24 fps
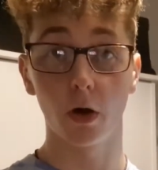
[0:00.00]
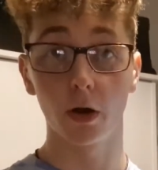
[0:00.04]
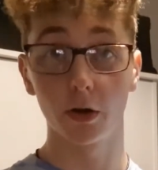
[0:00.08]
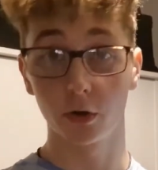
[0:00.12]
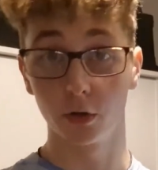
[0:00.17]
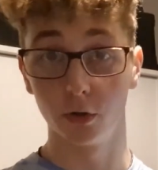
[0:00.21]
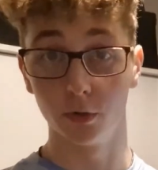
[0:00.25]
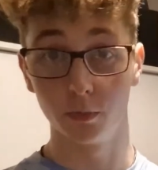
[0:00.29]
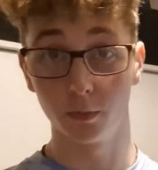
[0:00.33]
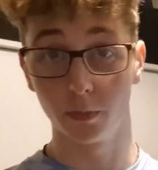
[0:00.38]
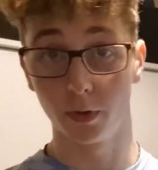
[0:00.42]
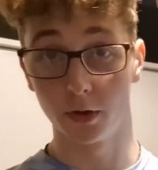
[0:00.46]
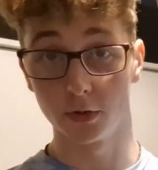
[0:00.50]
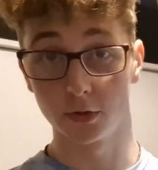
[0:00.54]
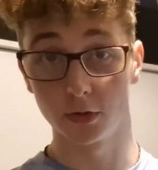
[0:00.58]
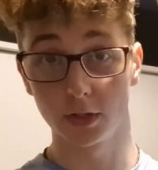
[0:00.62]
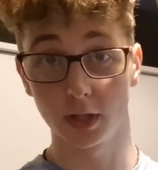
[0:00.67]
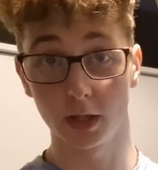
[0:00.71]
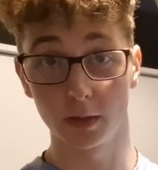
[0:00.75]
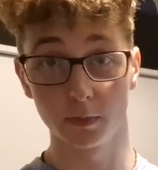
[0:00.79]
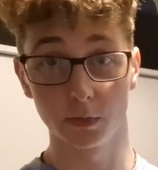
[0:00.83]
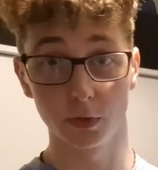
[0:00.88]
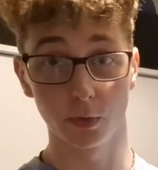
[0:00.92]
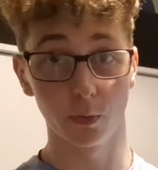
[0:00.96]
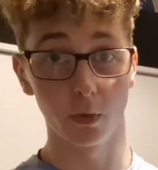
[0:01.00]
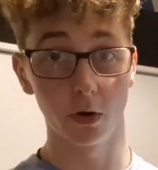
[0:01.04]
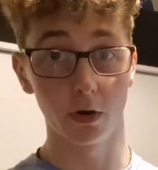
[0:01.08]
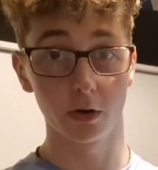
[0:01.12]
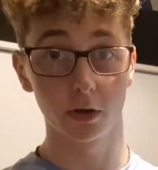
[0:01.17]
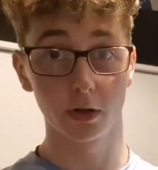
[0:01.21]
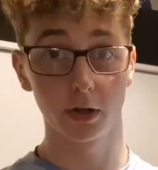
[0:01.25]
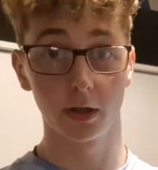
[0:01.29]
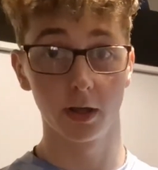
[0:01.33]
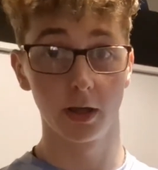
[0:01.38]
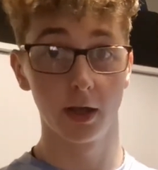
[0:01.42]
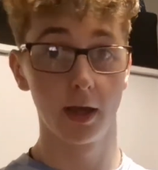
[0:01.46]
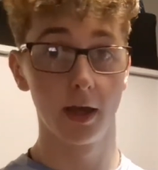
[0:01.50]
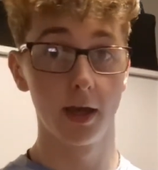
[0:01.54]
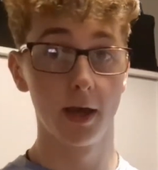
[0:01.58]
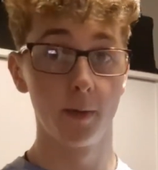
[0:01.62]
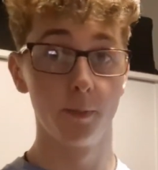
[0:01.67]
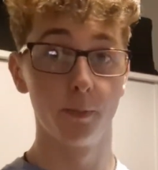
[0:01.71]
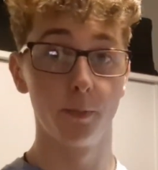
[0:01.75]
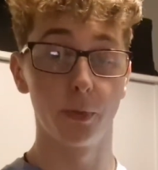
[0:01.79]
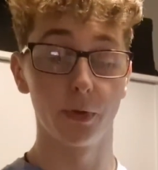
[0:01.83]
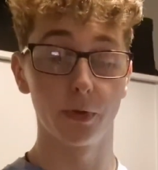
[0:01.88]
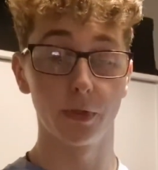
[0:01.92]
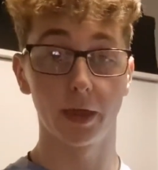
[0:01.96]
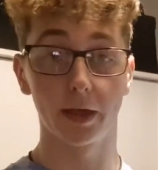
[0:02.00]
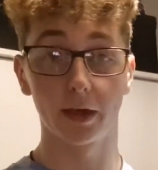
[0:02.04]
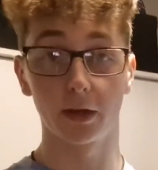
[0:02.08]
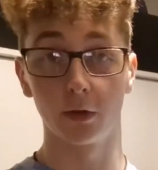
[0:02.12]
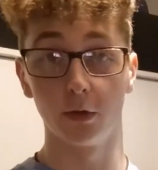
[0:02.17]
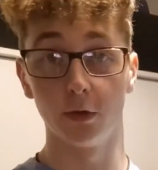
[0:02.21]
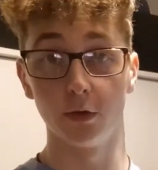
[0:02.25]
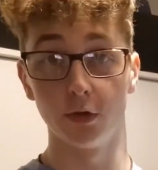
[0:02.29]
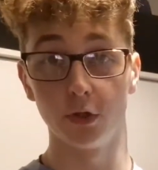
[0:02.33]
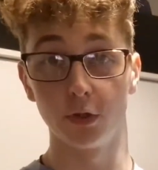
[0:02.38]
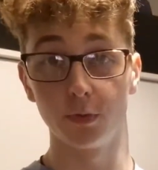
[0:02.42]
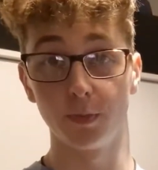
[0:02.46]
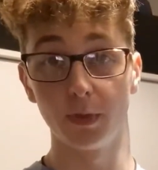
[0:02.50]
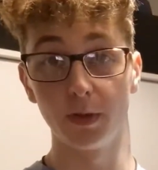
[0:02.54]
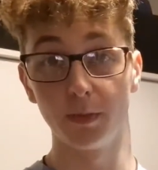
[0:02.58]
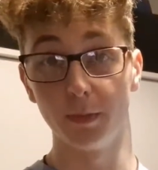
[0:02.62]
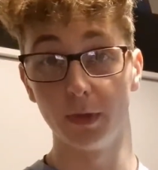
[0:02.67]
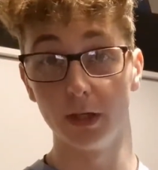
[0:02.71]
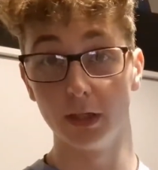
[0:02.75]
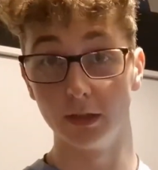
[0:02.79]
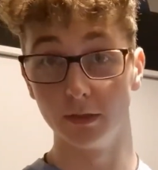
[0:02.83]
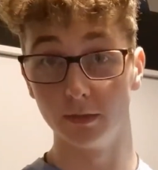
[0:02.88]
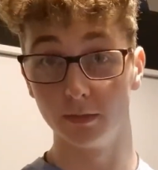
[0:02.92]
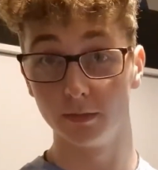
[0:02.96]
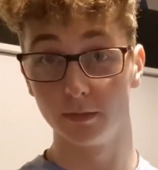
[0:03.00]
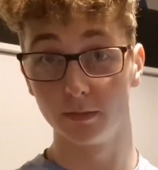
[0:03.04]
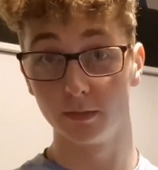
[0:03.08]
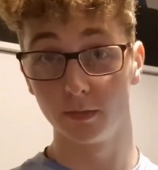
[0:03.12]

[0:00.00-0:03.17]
I couldn't personally get them to work, but that could just be me,